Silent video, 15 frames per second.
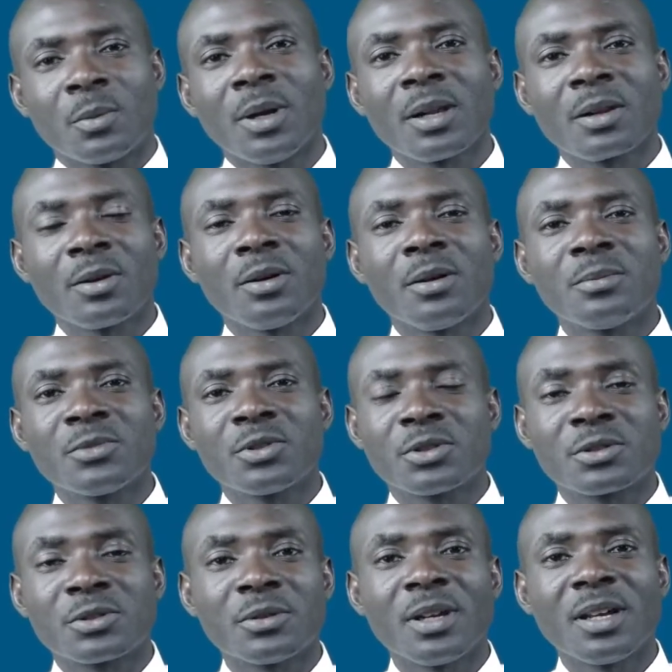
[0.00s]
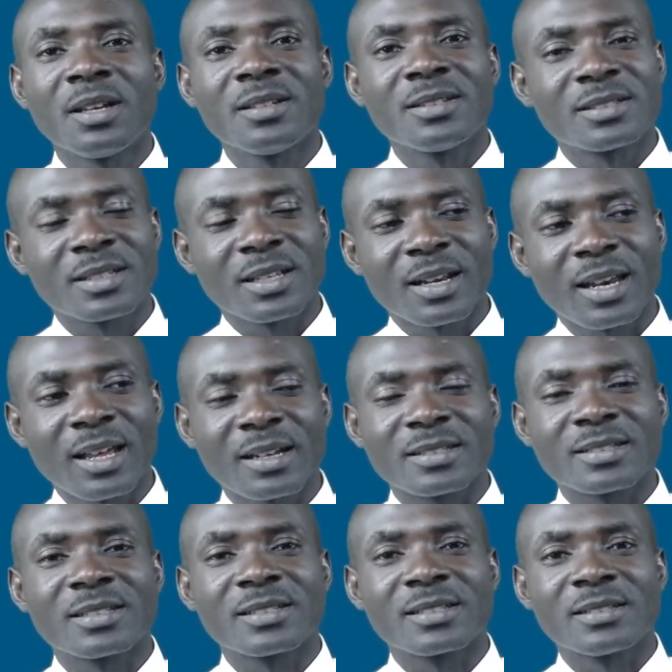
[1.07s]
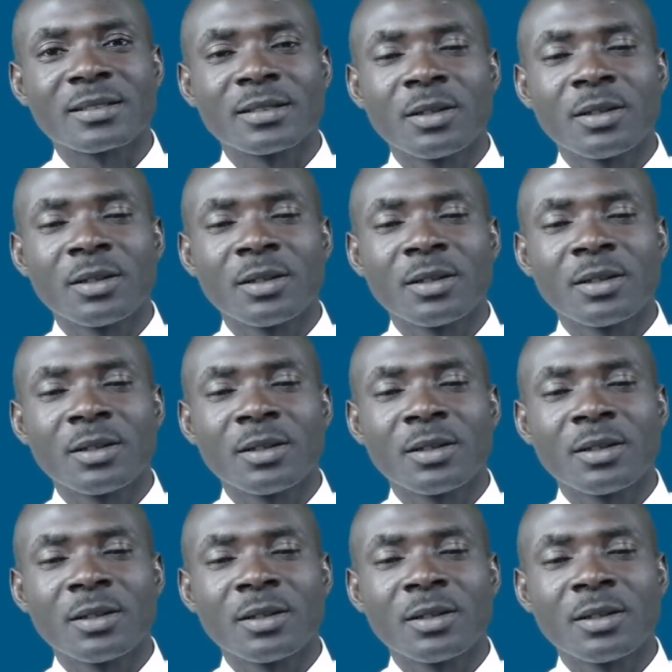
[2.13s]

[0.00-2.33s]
welcome to today's class